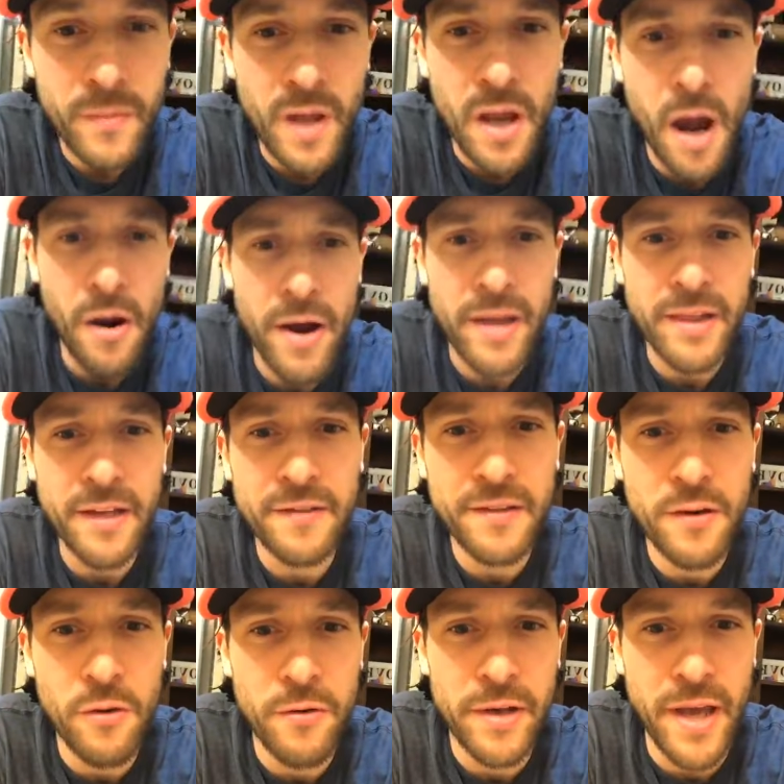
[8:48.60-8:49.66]
All right, let's see
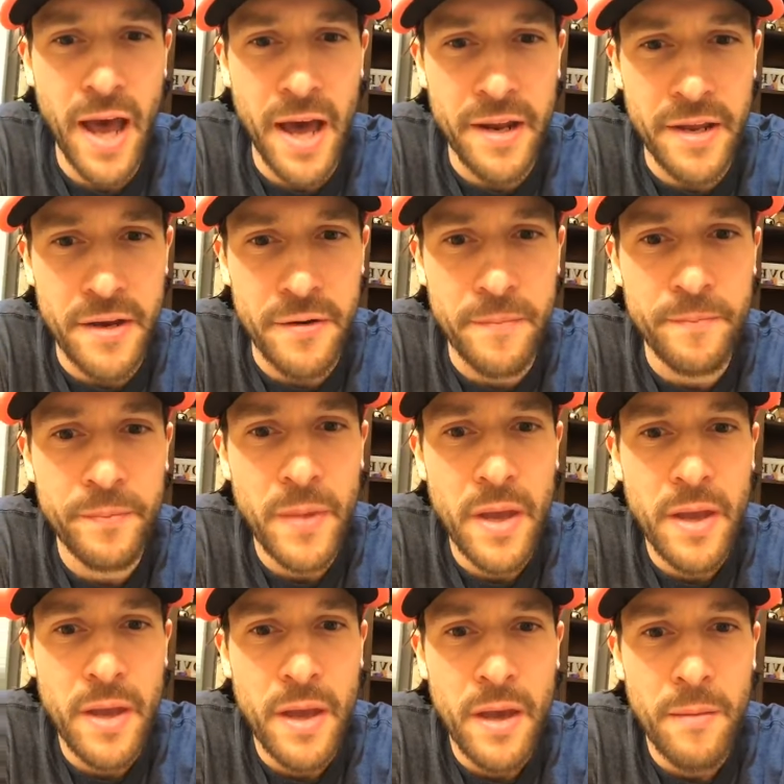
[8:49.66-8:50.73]
what we got here.
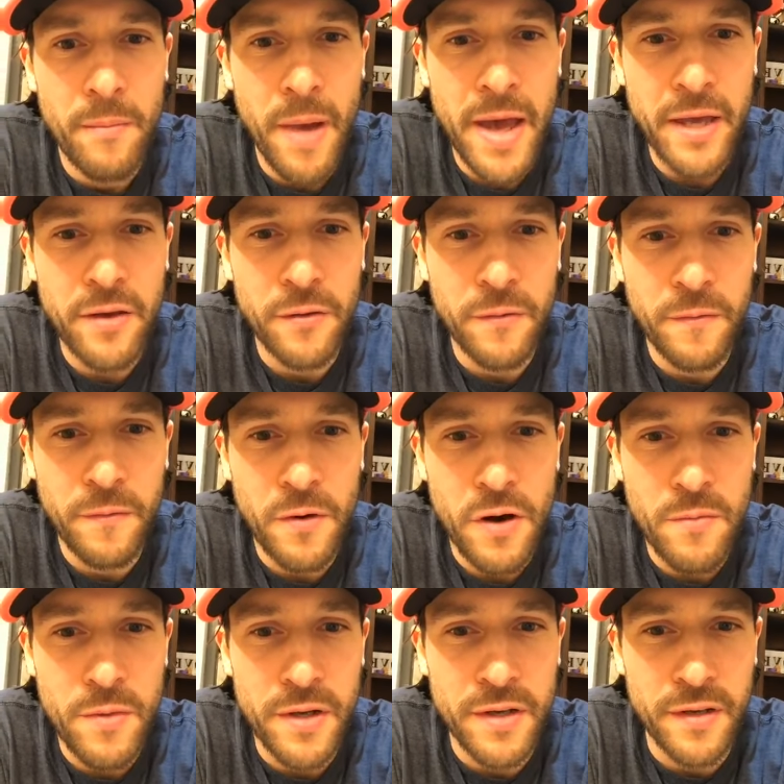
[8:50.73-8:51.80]
Michael
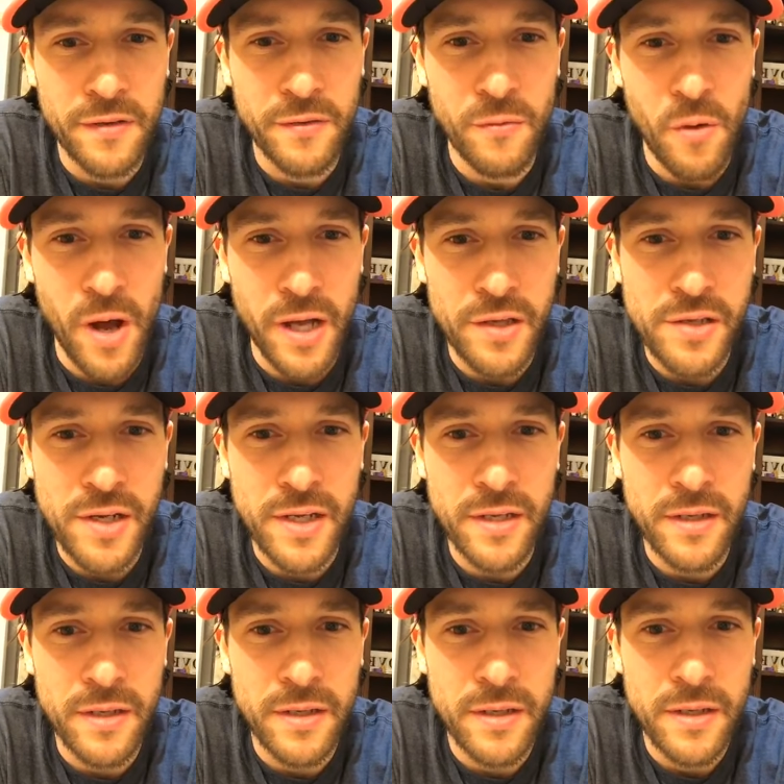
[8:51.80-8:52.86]
Furman is watching.
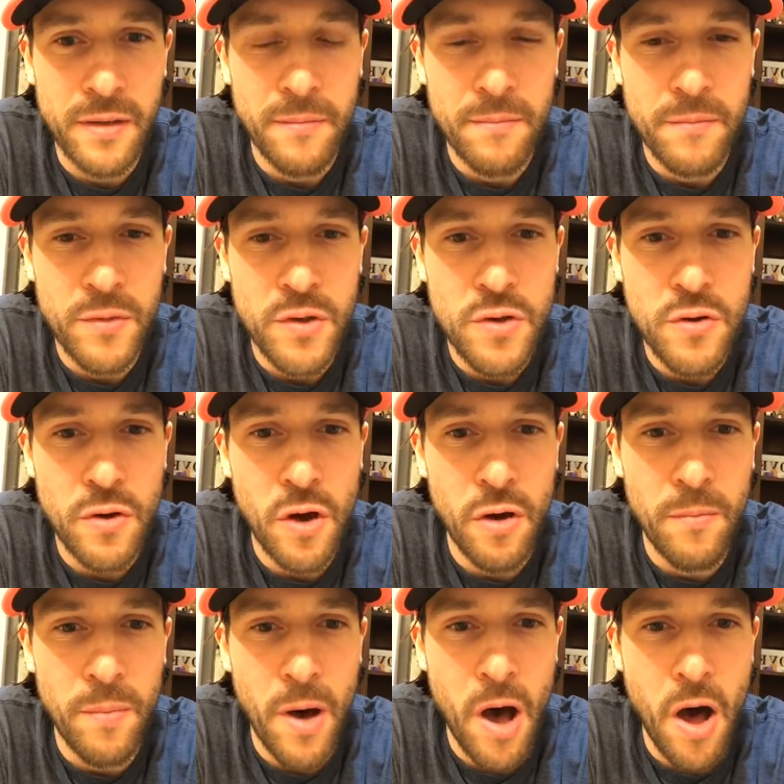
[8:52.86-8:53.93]
Hugo
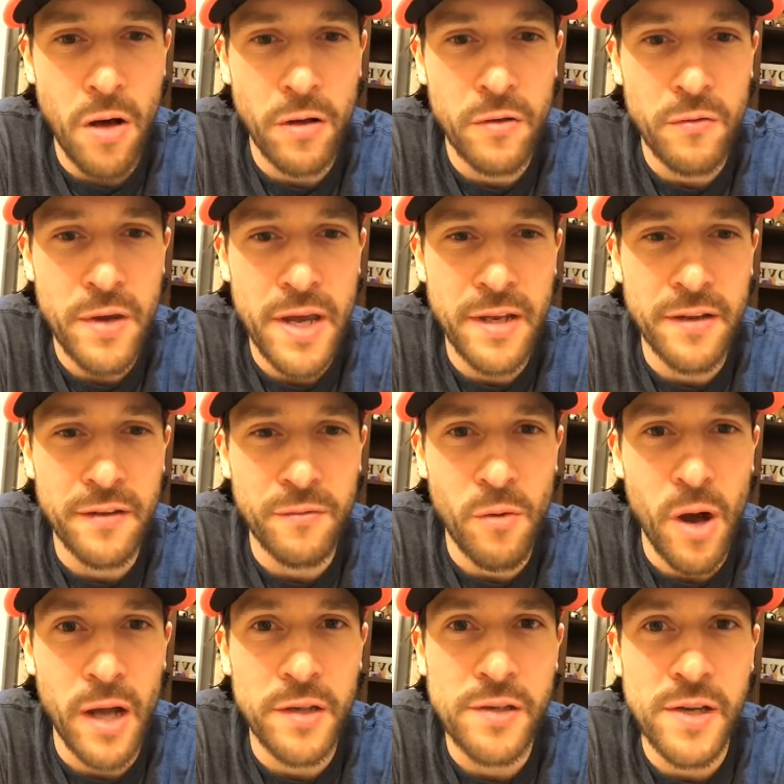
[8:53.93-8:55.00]
Ball Green is
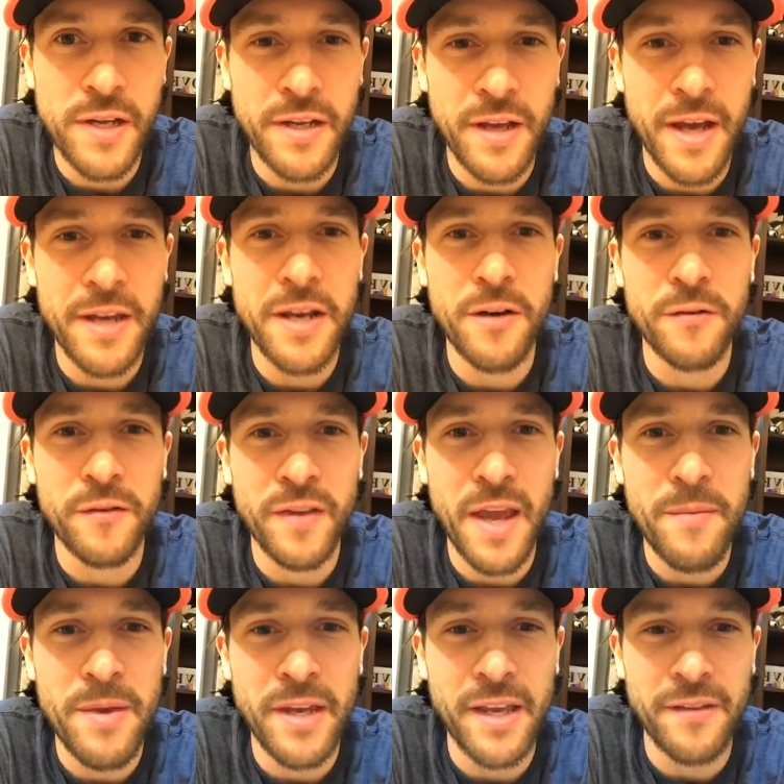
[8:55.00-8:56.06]
watching. I know,
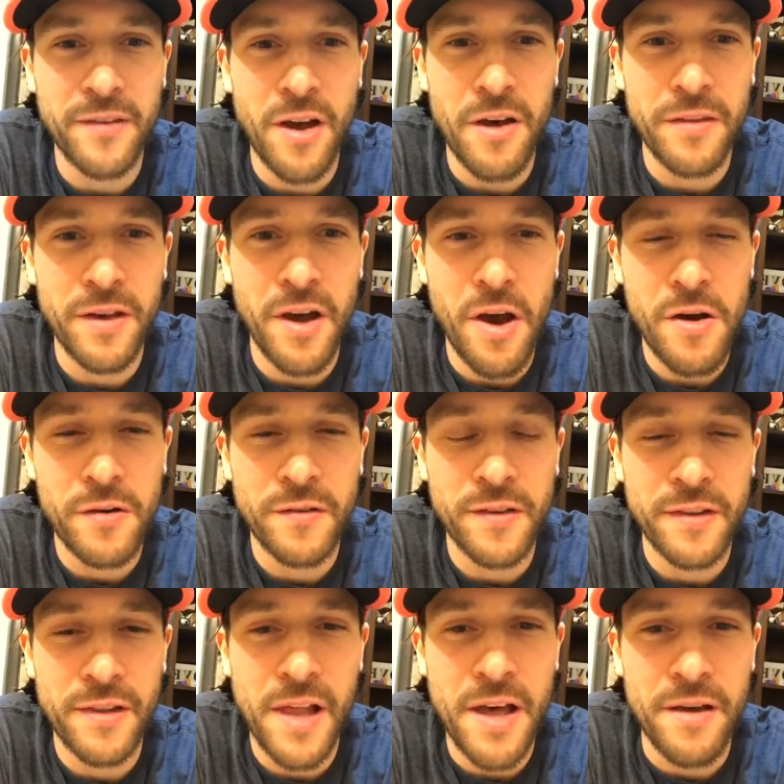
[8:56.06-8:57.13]
Sammy gets all the hearts
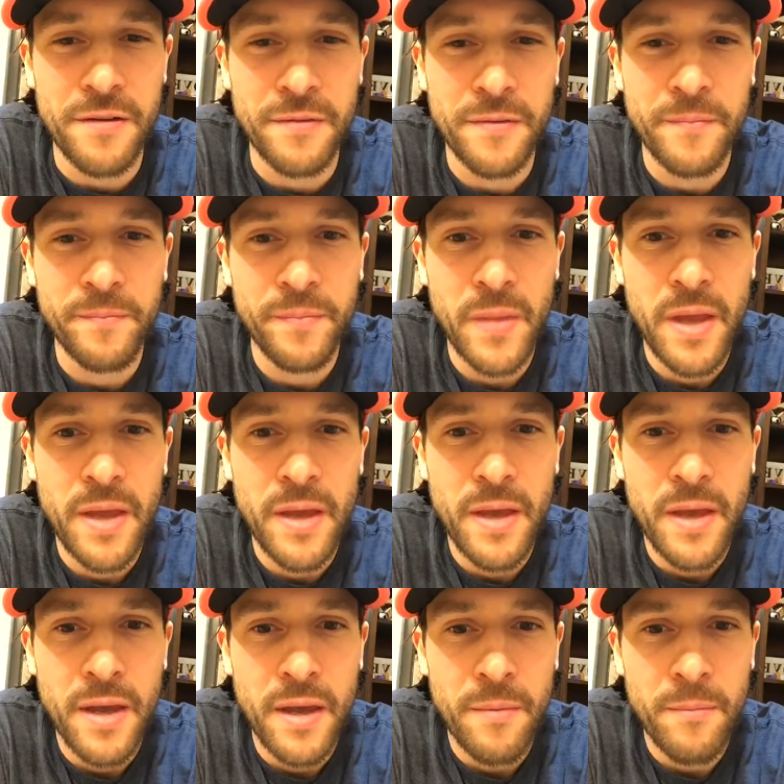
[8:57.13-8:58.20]
and love.
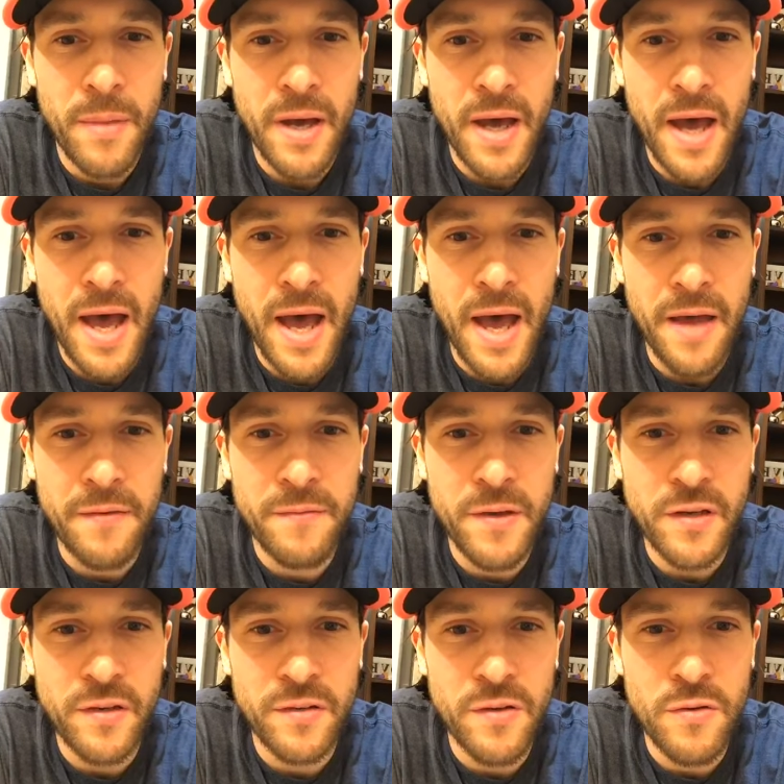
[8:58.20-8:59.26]
Maha
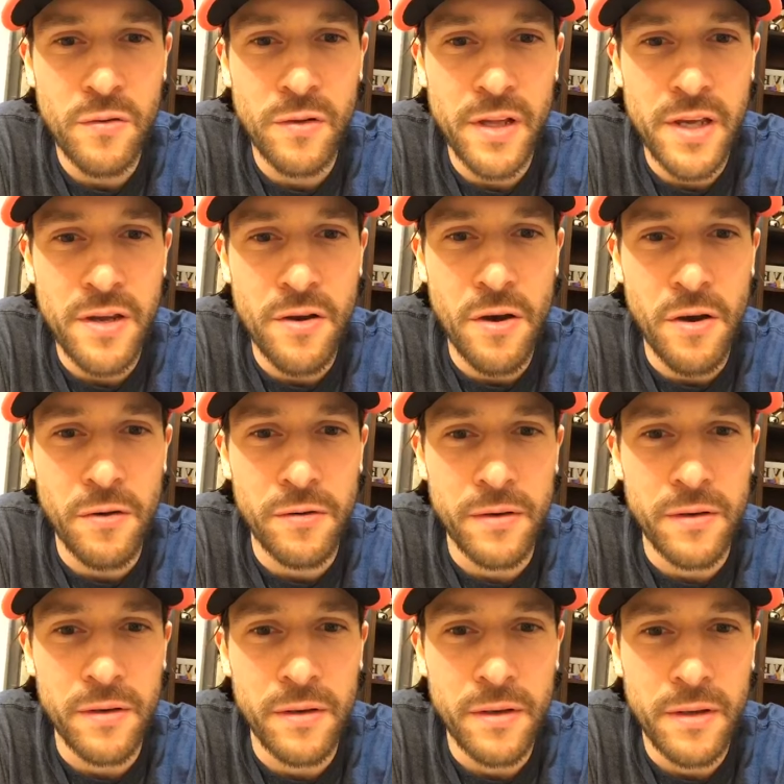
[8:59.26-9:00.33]
Vishnu
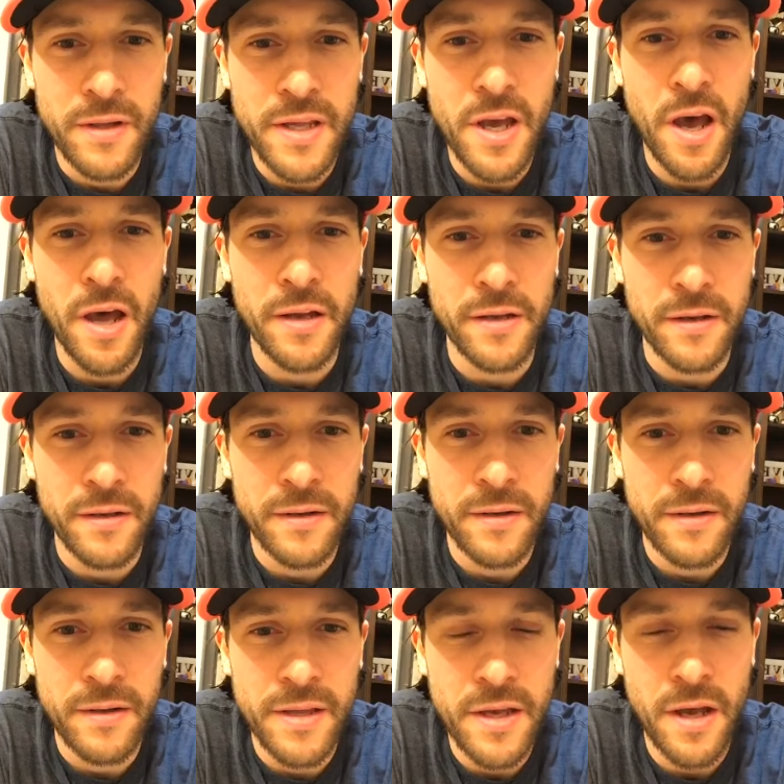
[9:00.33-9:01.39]
Leon. Leon.
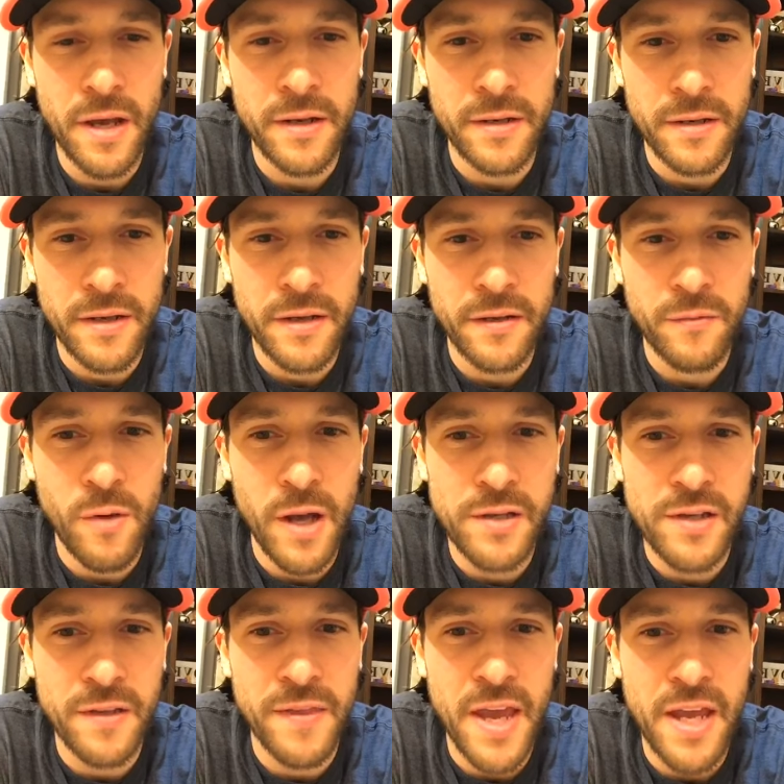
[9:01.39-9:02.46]
Leon is
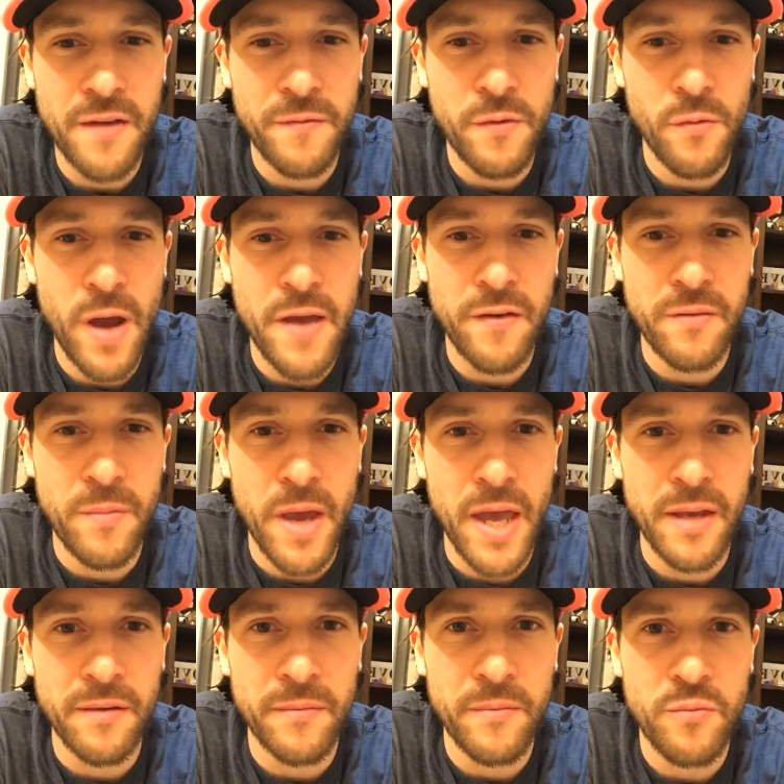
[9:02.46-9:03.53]
watching. Thank you for waving, man.
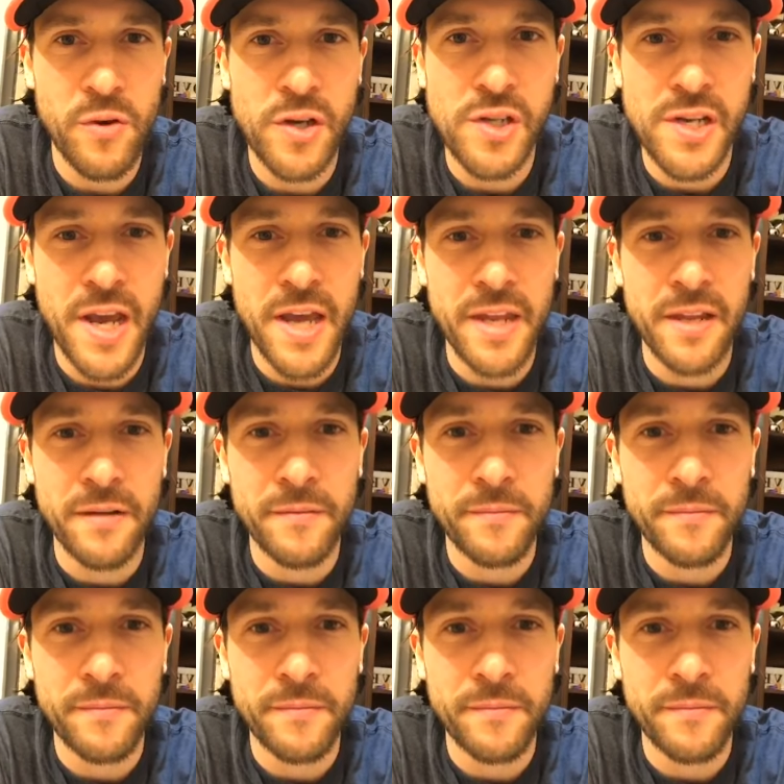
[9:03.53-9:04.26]
Appreciate it.